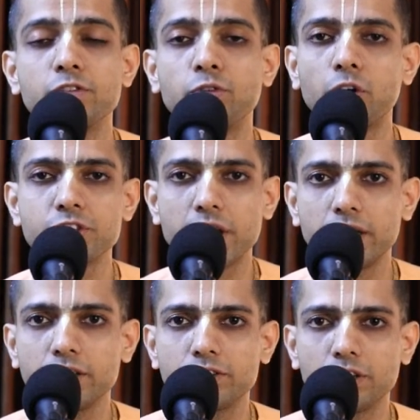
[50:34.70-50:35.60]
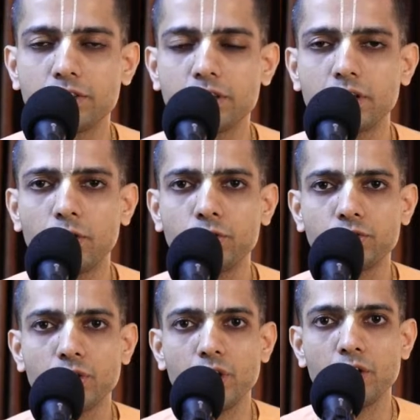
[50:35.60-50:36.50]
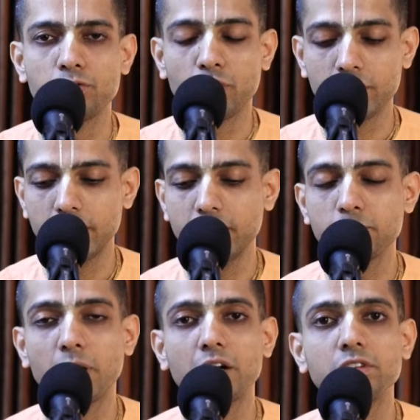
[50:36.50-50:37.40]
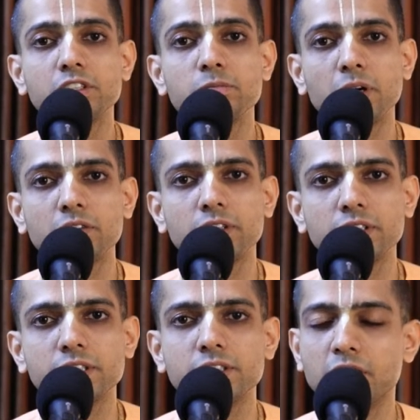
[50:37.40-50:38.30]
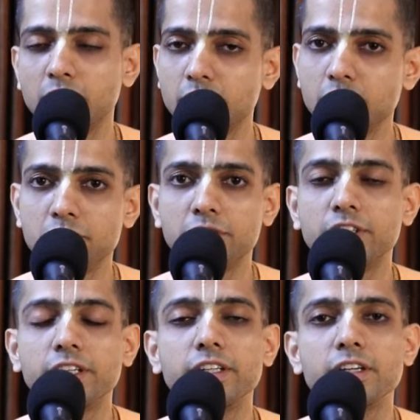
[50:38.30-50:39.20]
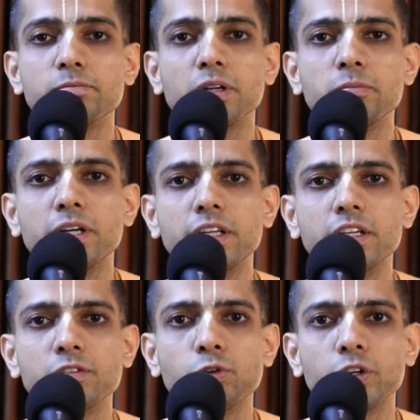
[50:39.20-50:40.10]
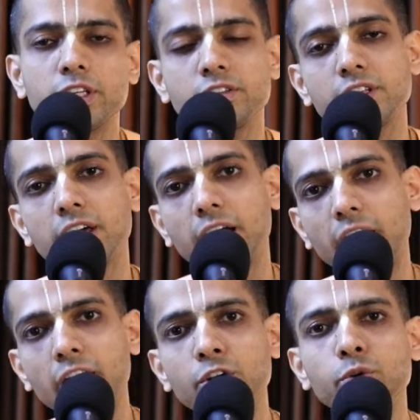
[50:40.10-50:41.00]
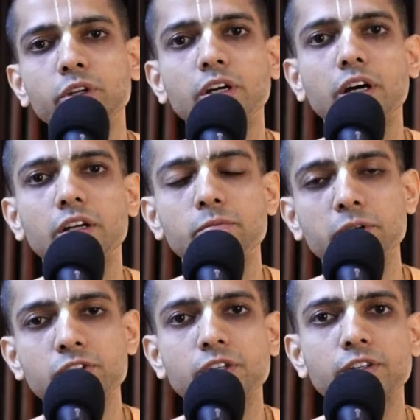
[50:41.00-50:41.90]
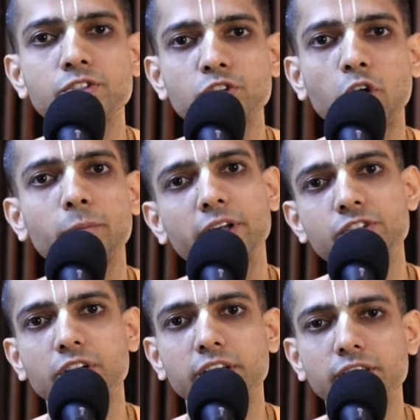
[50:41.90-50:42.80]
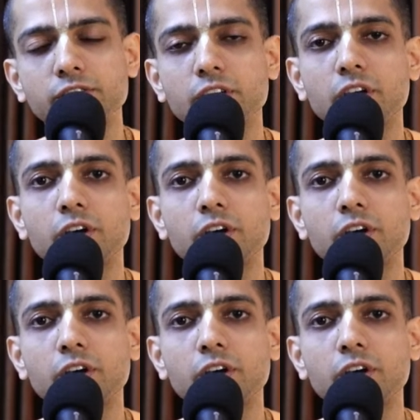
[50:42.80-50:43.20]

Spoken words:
for chanting 16 rounds, for reading Bhagavatam, Bhagavad Gita, visiting temple, meeting devotees, and doing our business, job, and studies.